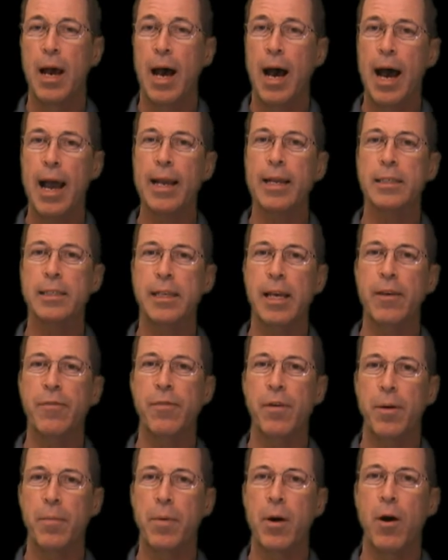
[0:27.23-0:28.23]
I can say
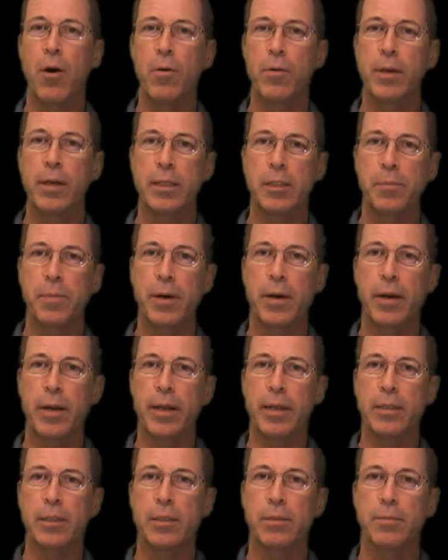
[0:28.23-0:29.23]
from my own
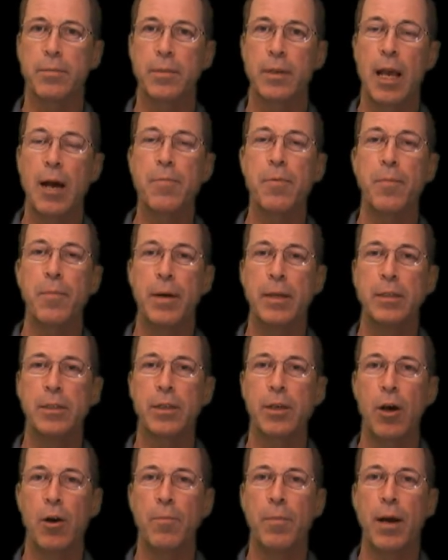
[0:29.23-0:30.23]
experience, a couple
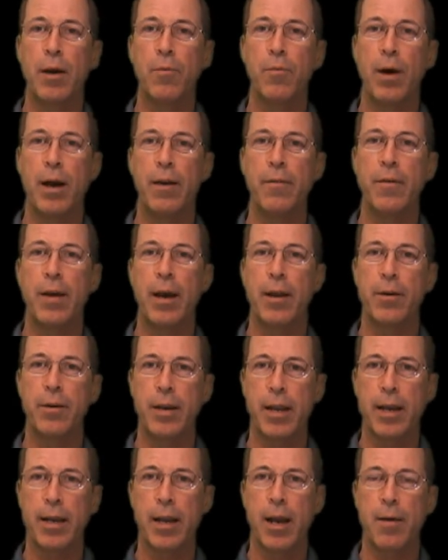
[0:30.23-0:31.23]
months ago, my wife had her
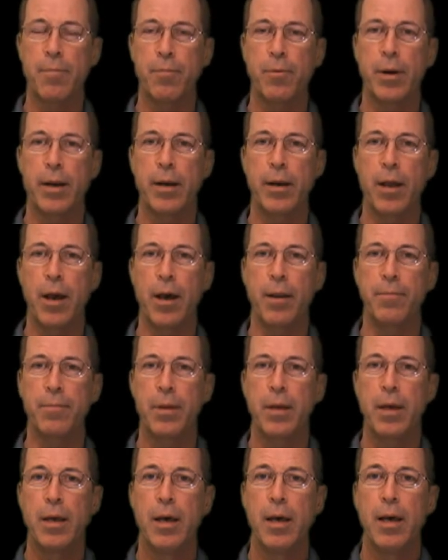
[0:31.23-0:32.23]
neck operated on.
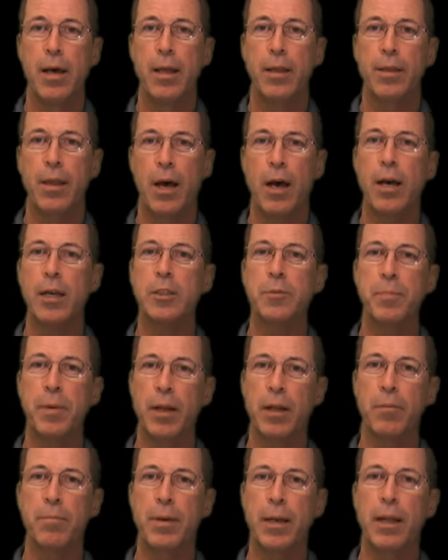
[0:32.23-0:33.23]
The
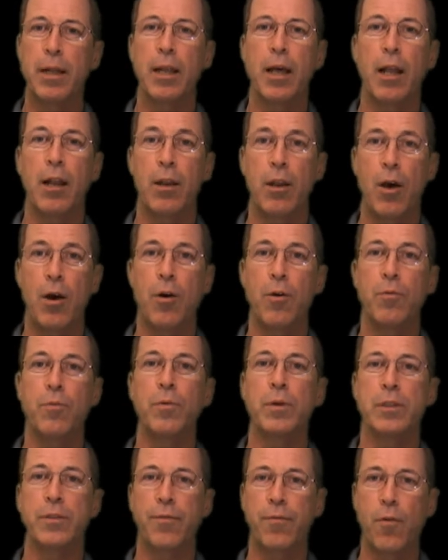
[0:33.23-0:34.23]
hospital bill alone
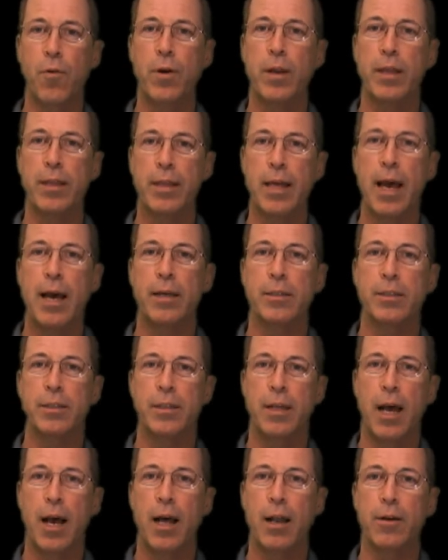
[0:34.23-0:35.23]
was
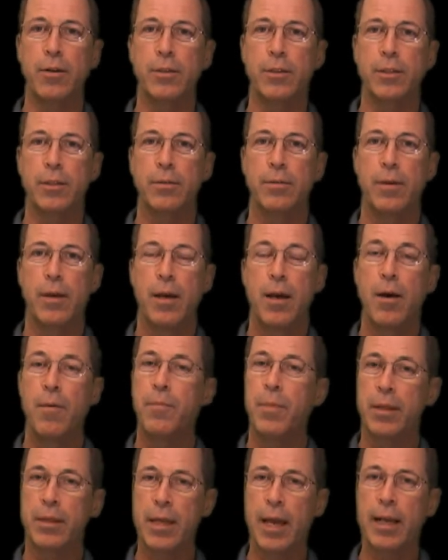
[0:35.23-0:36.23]
$40,000,
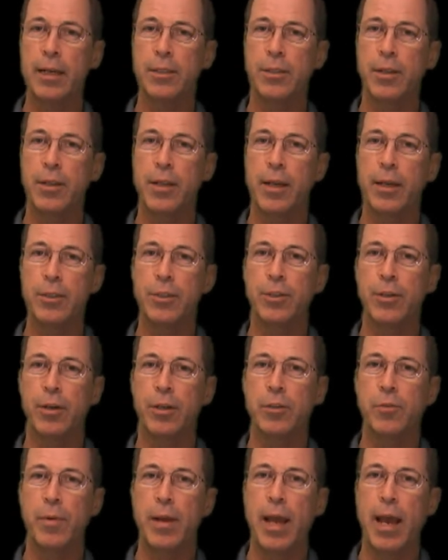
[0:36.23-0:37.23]
but thanks to the
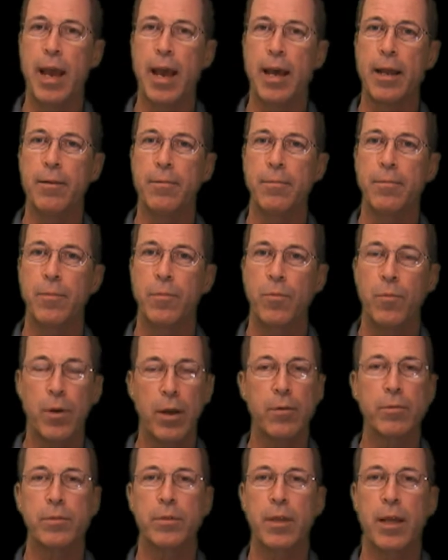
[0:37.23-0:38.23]
insurance we had,
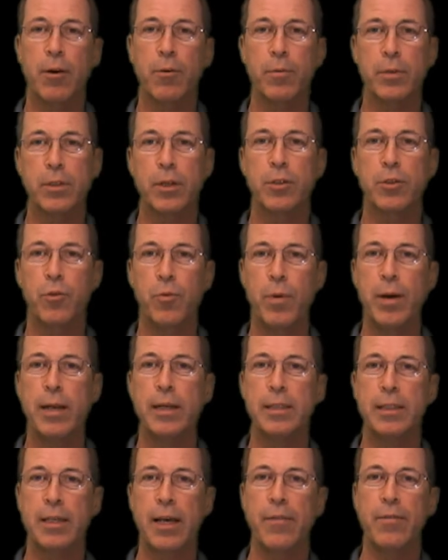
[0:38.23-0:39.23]
there was a
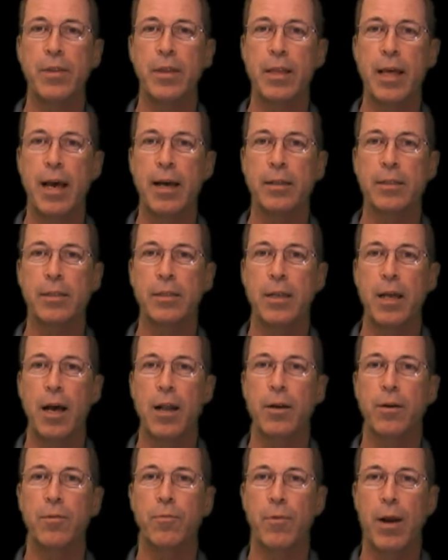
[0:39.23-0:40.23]

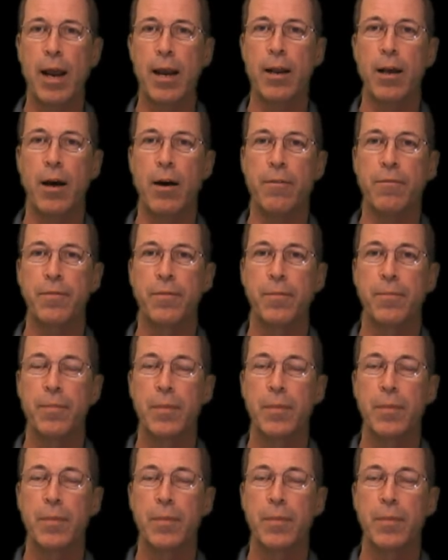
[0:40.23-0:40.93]
$27,000 write-off.